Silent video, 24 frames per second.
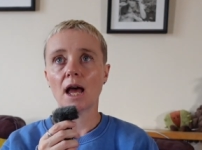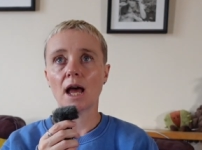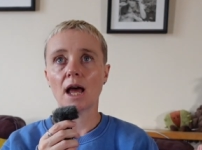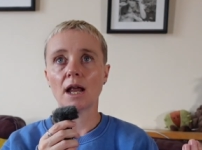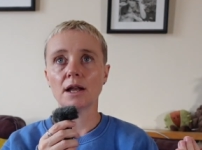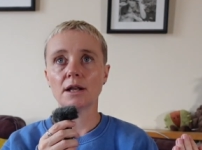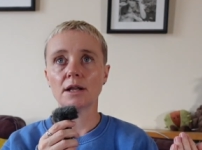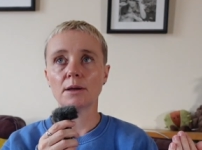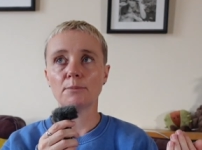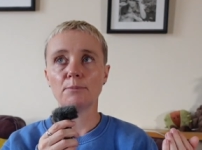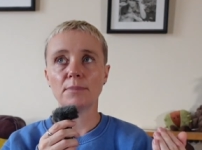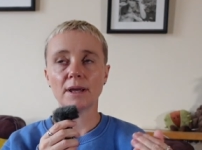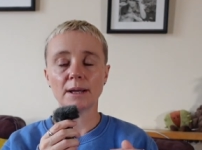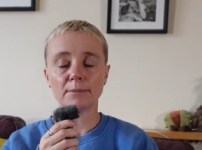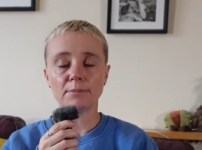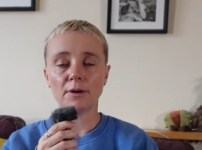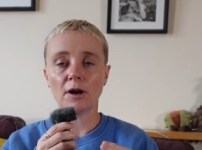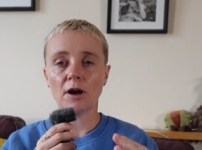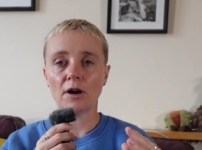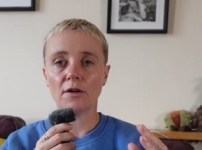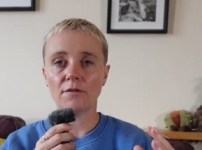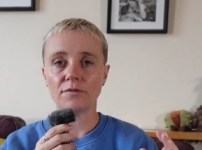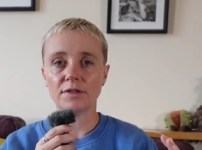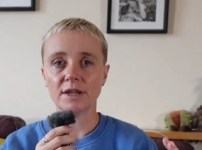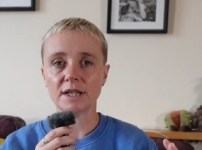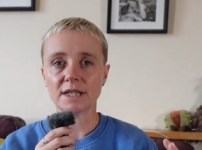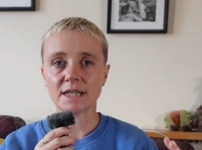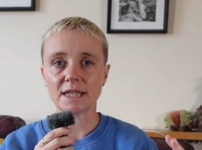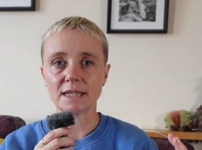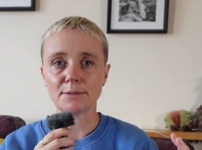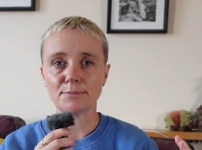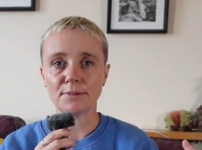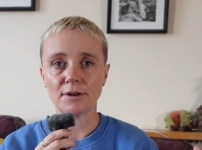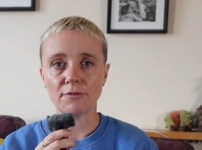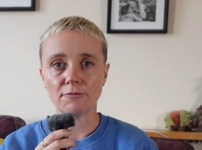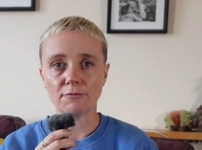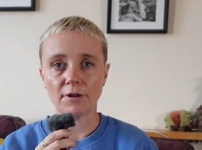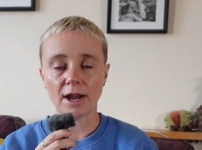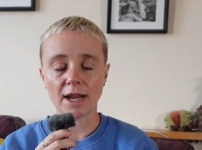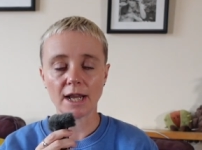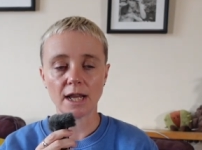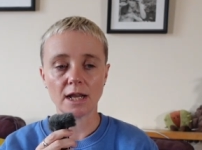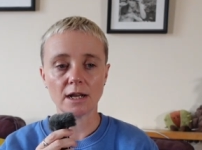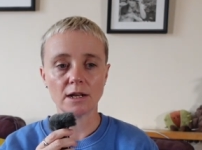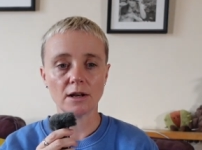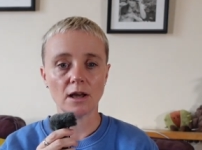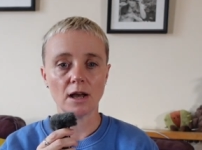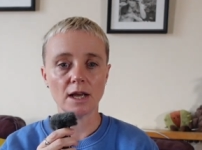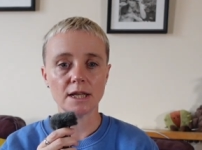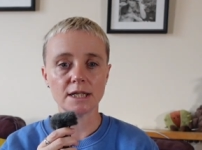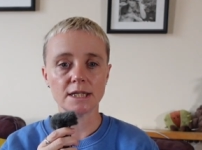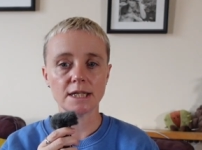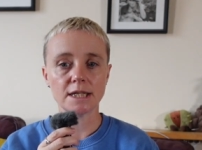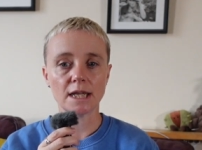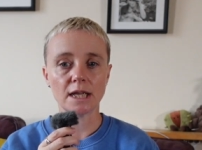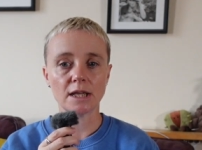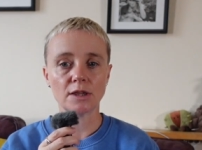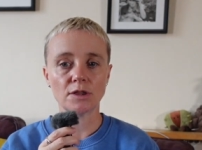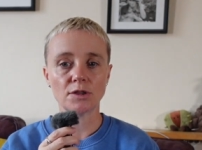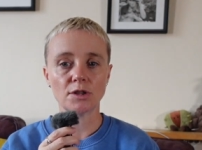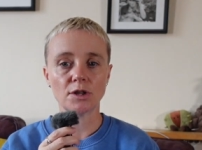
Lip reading: And a big part of this has been recognizing